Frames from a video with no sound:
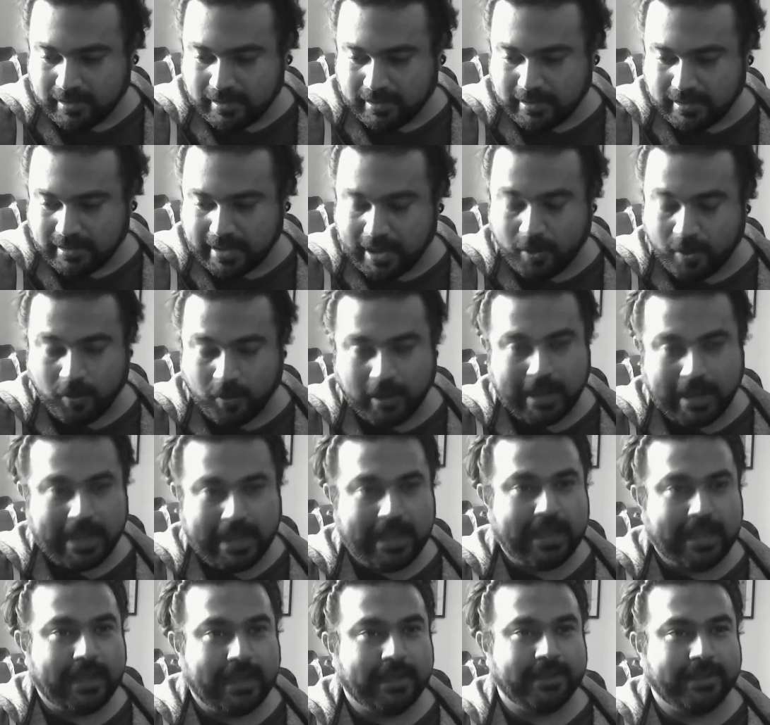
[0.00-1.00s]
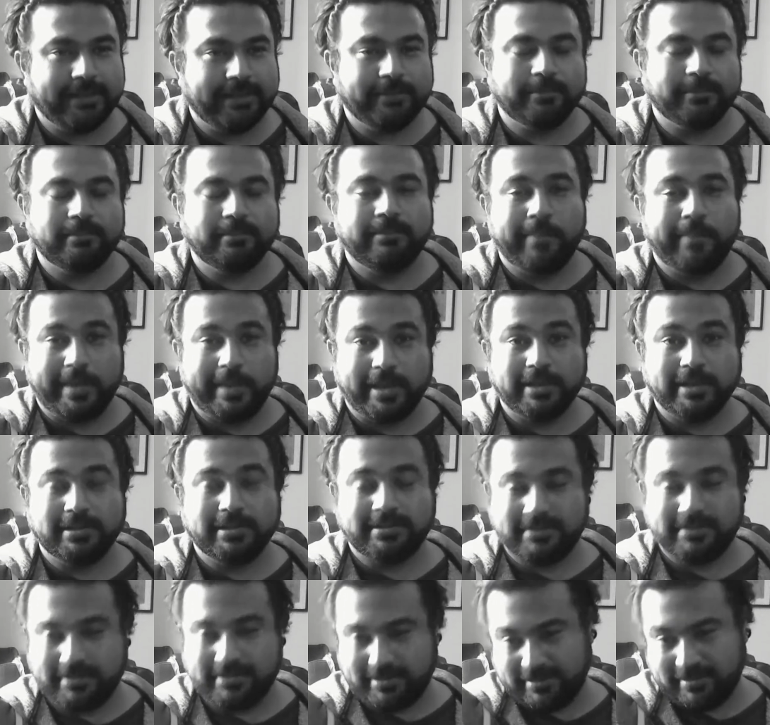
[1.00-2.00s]
Now,
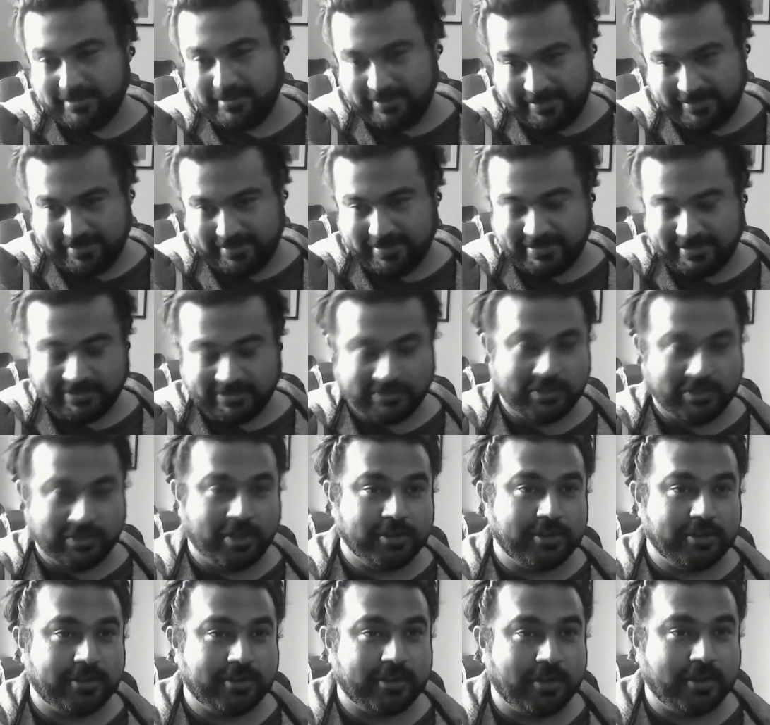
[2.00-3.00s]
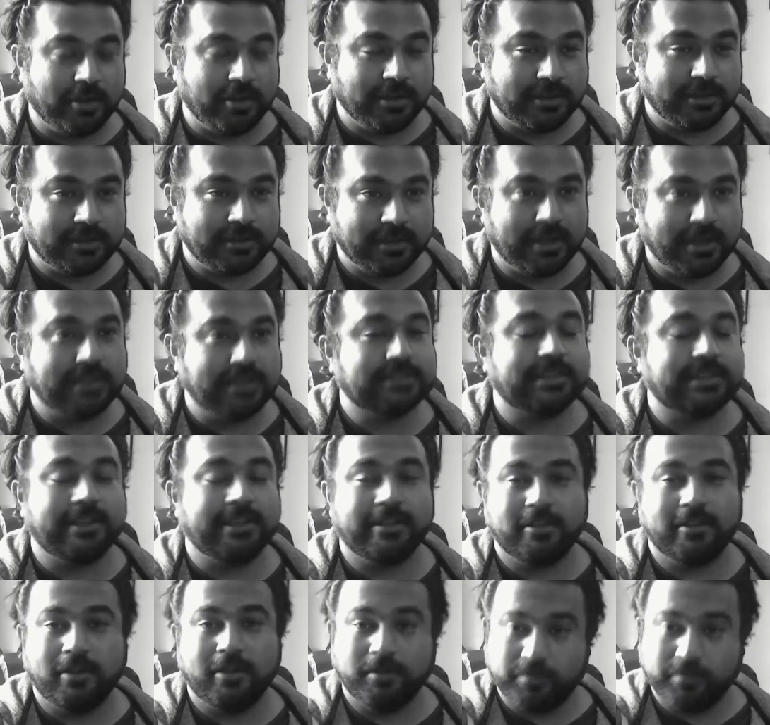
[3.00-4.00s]
because this is not a recorded class, I
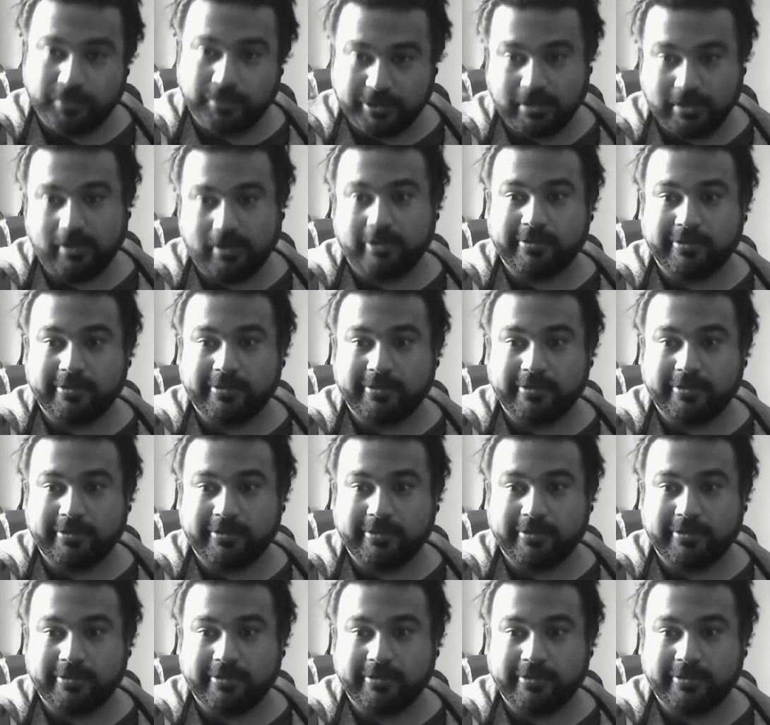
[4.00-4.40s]
cannot put a lot